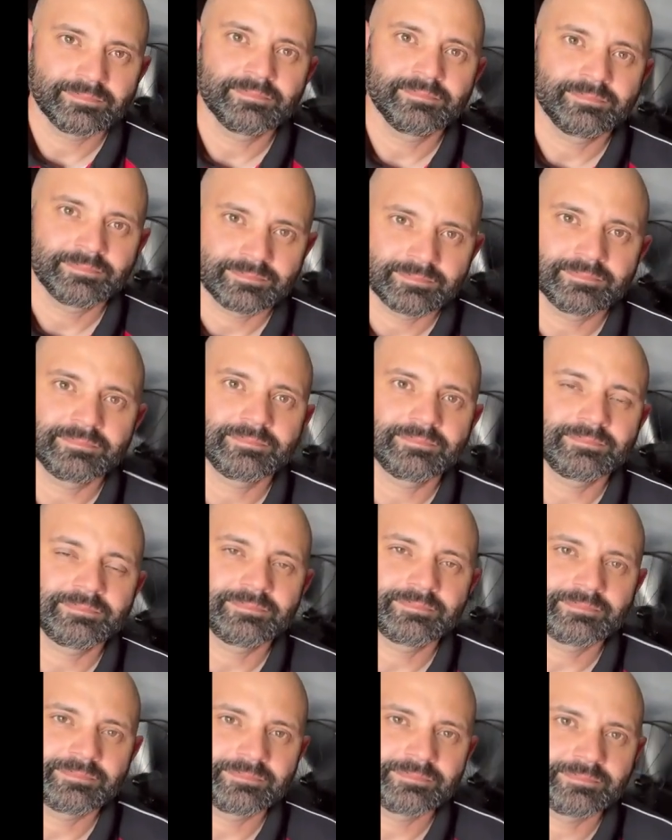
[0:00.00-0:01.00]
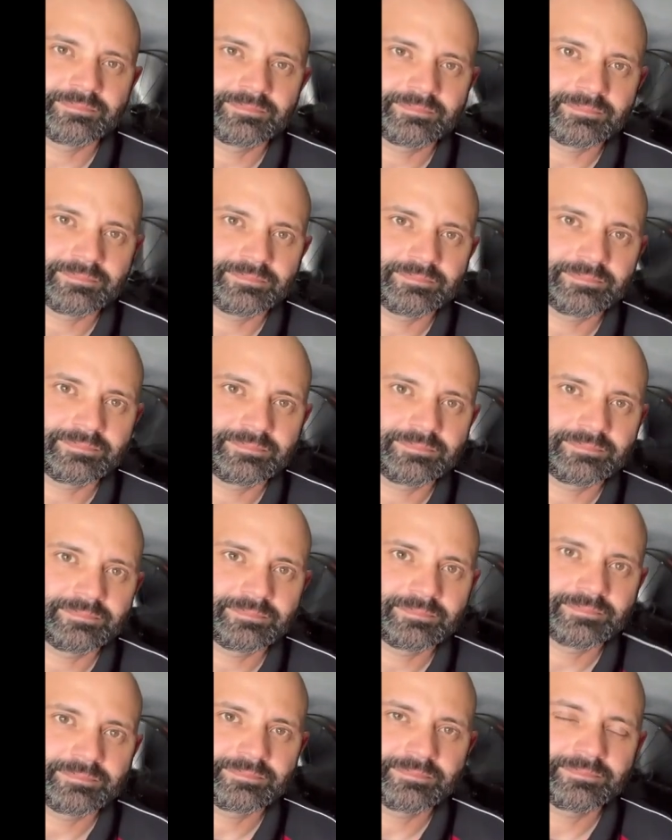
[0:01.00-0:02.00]
to do some data logging for them, and we're going to
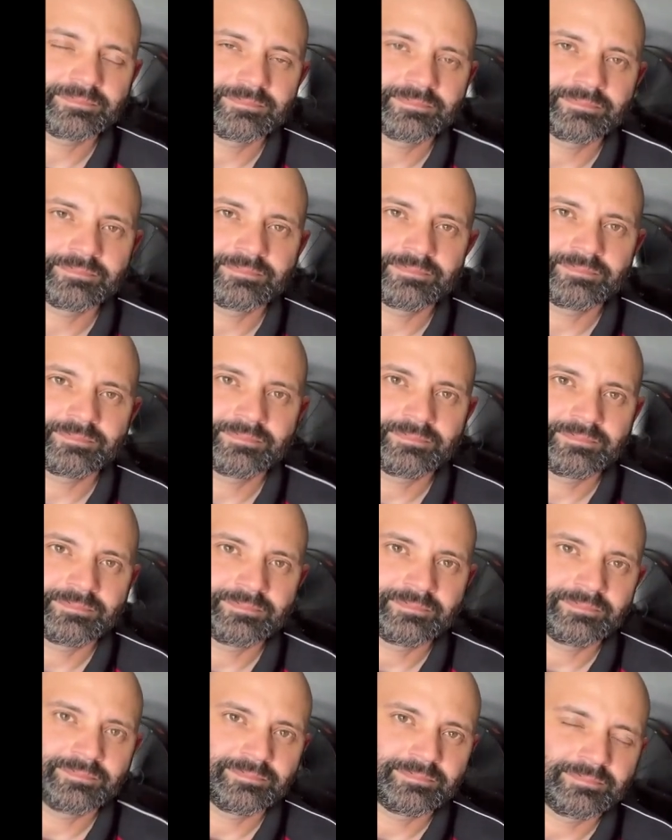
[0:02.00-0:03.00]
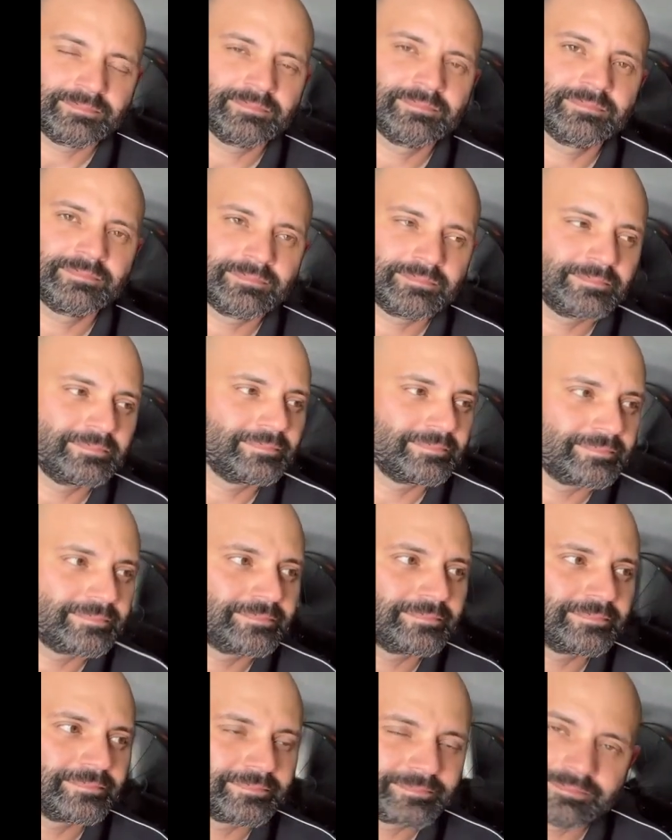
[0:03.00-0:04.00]
see what we make at the
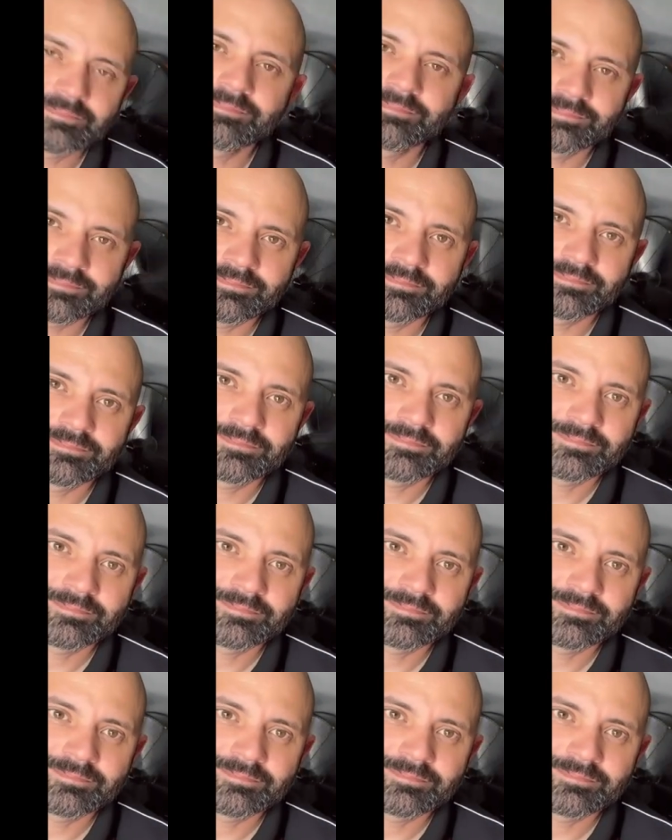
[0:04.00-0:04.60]
wheels. So